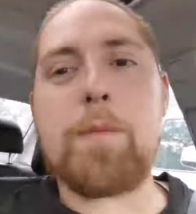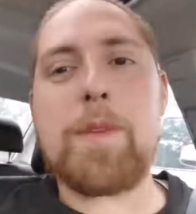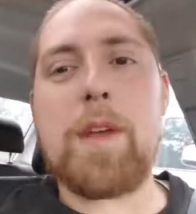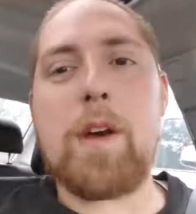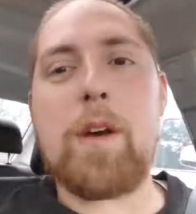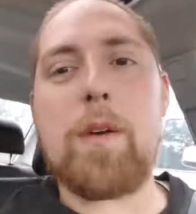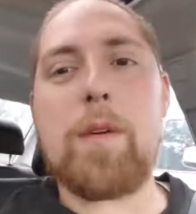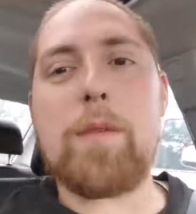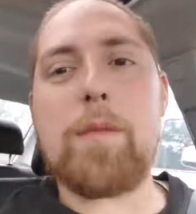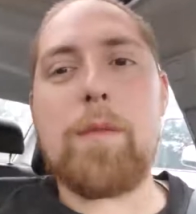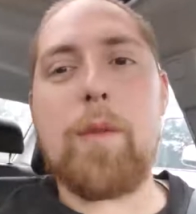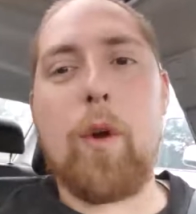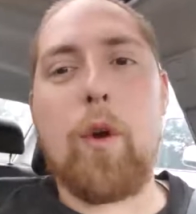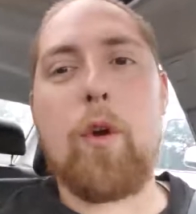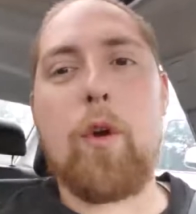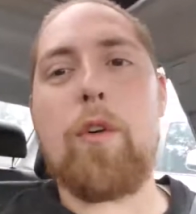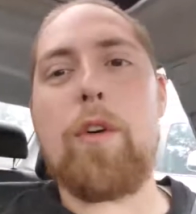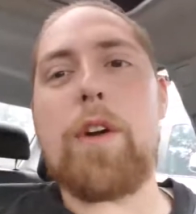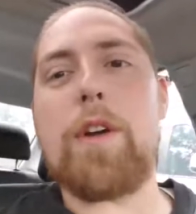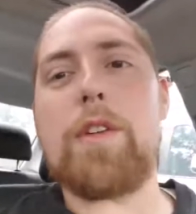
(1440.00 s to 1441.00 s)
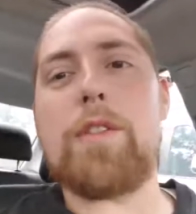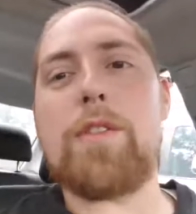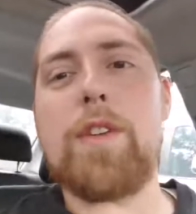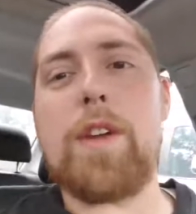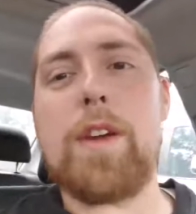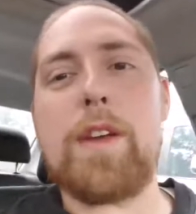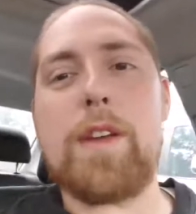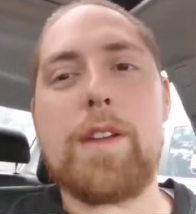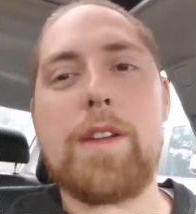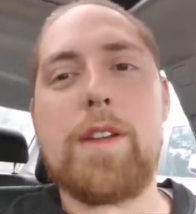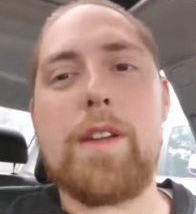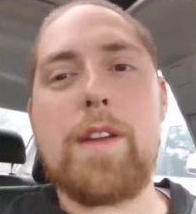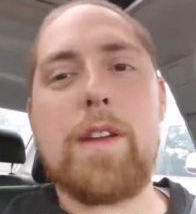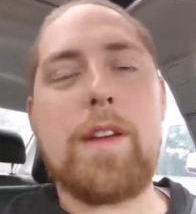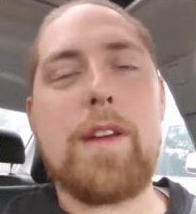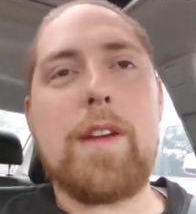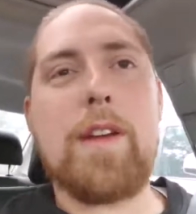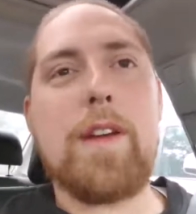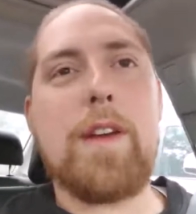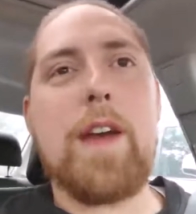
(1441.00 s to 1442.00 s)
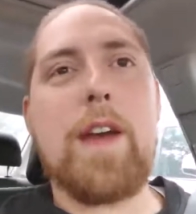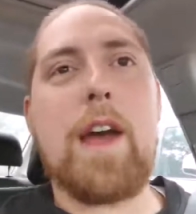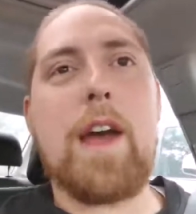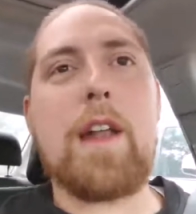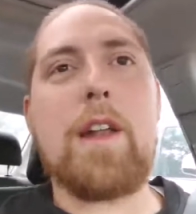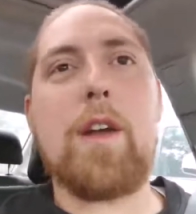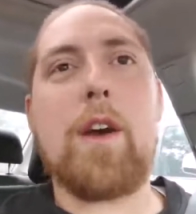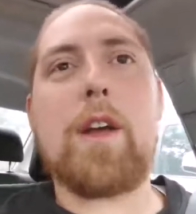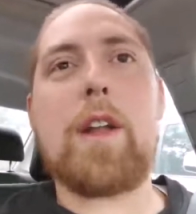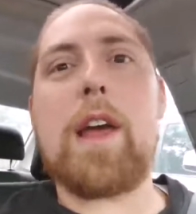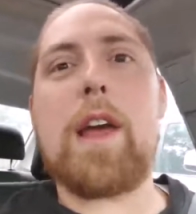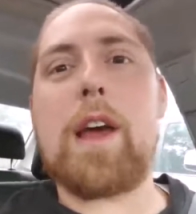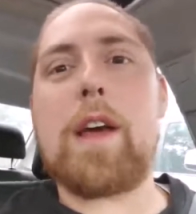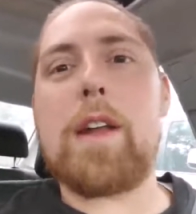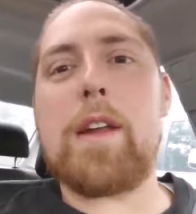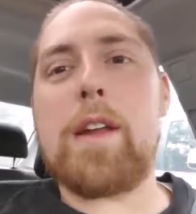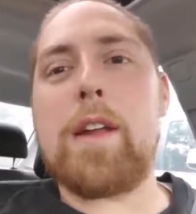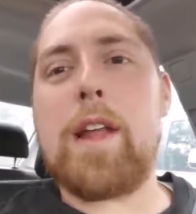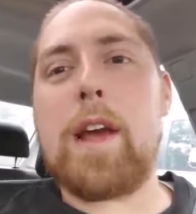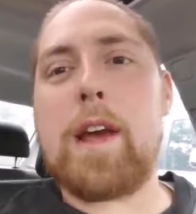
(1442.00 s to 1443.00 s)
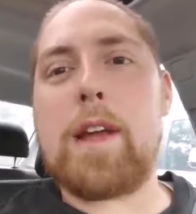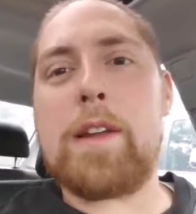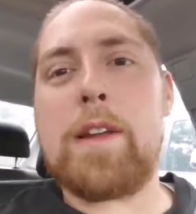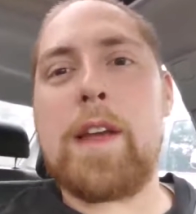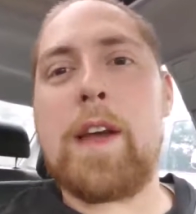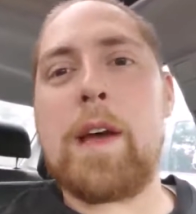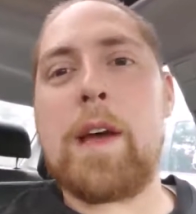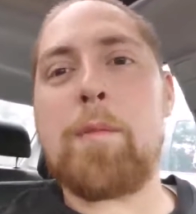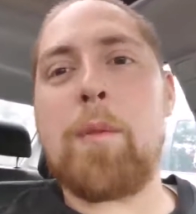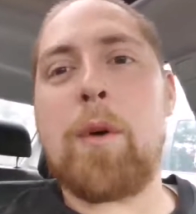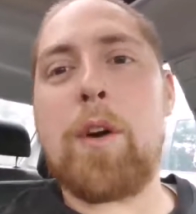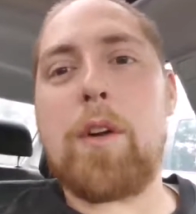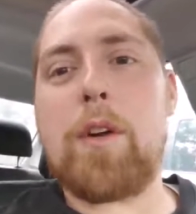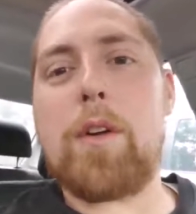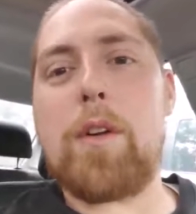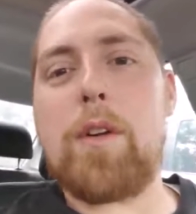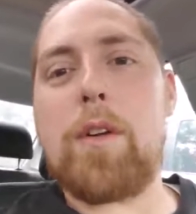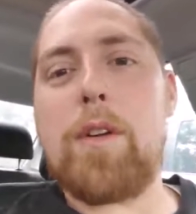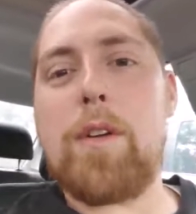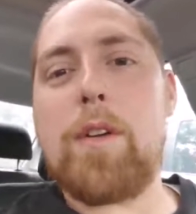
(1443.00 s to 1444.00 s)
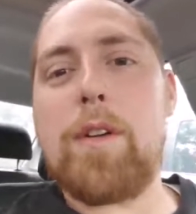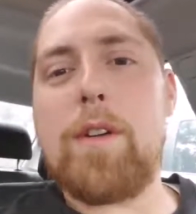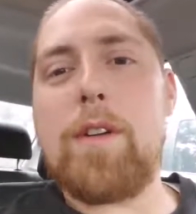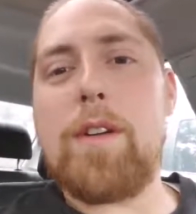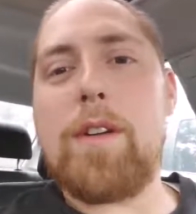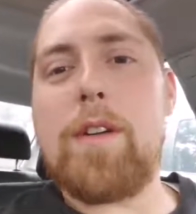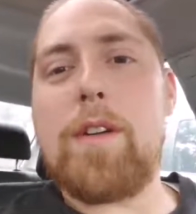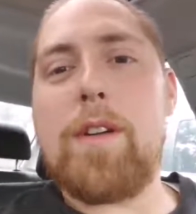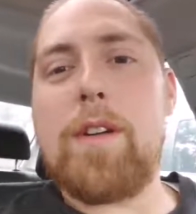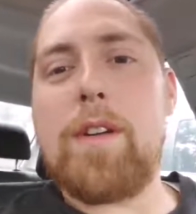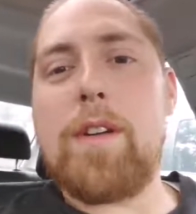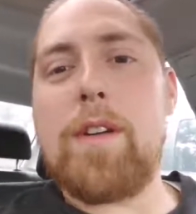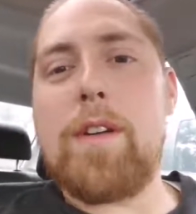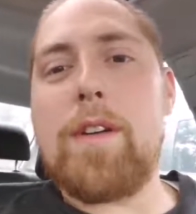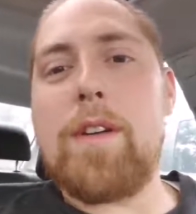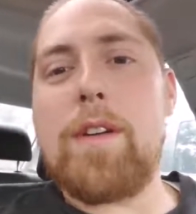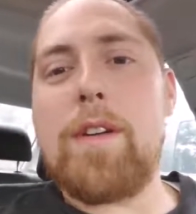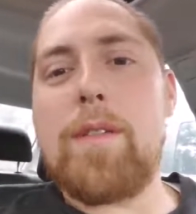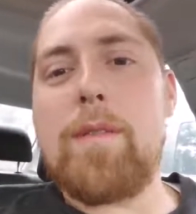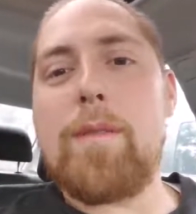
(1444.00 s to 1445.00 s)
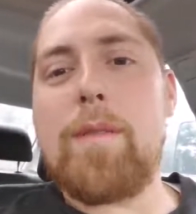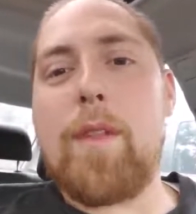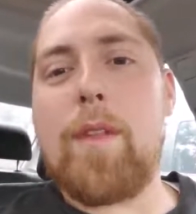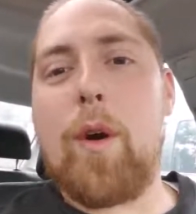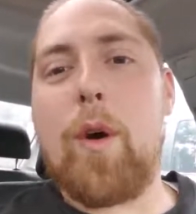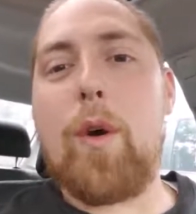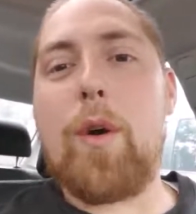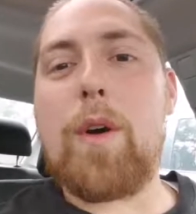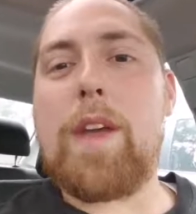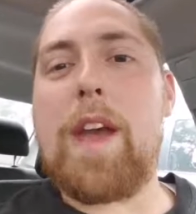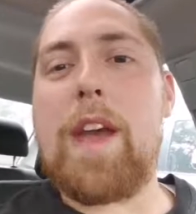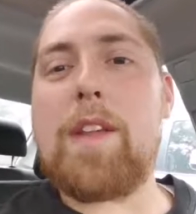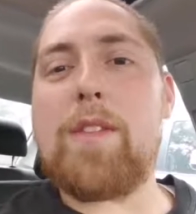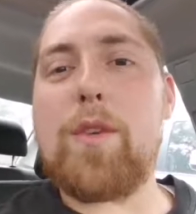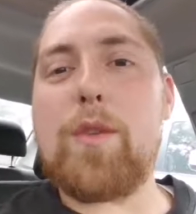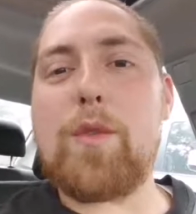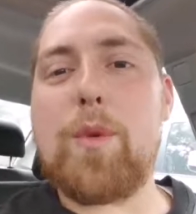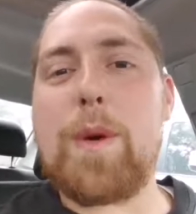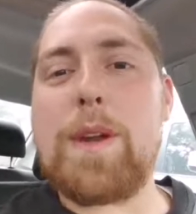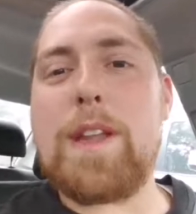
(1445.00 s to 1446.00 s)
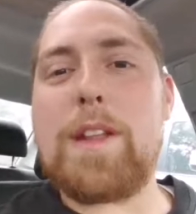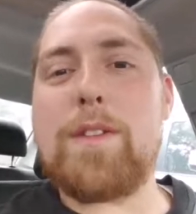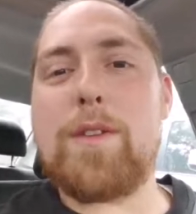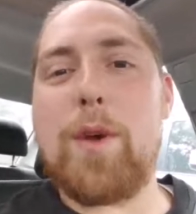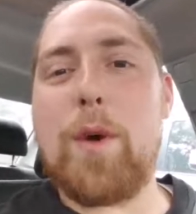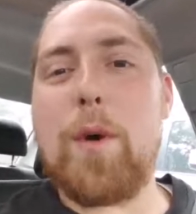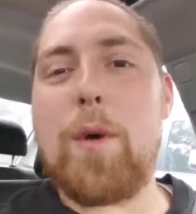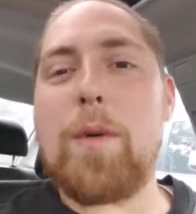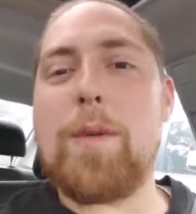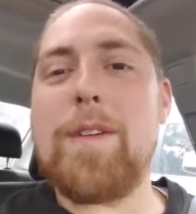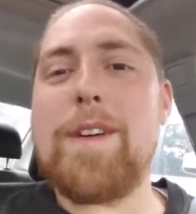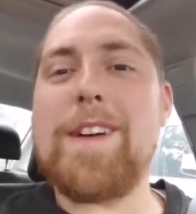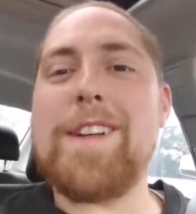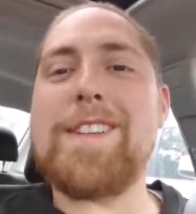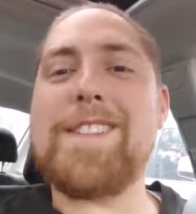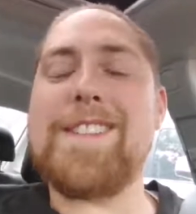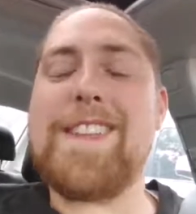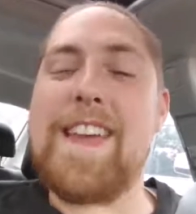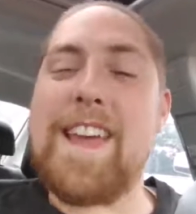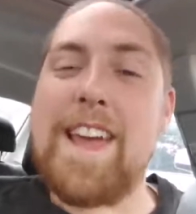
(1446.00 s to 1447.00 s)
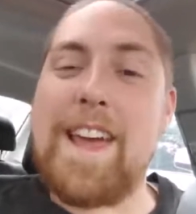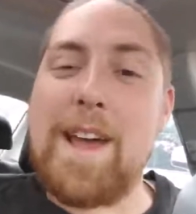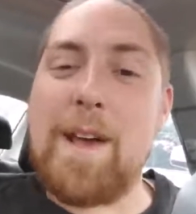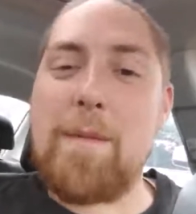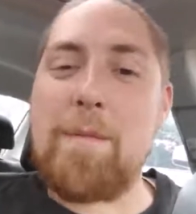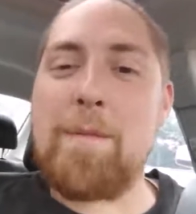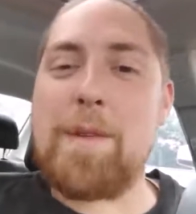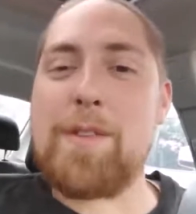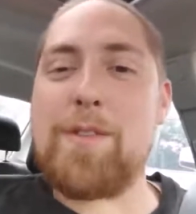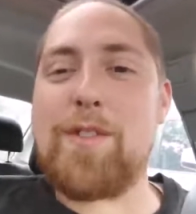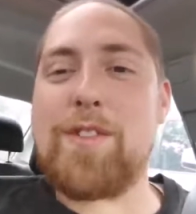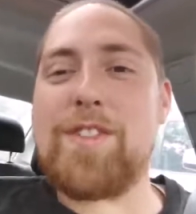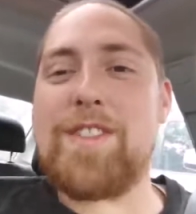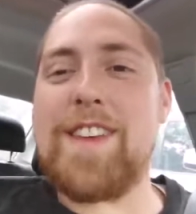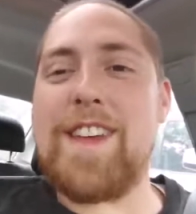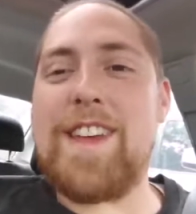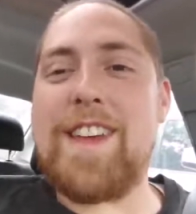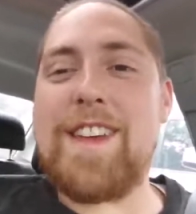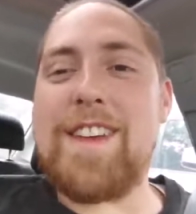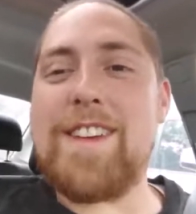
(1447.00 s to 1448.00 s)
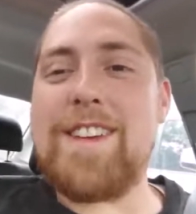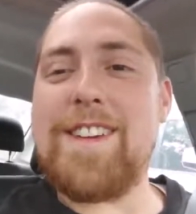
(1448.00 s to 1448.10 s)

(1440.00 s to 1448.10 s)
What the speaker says: out orange and looking like a neon marker. Okay, 222. Damn, Mr. C.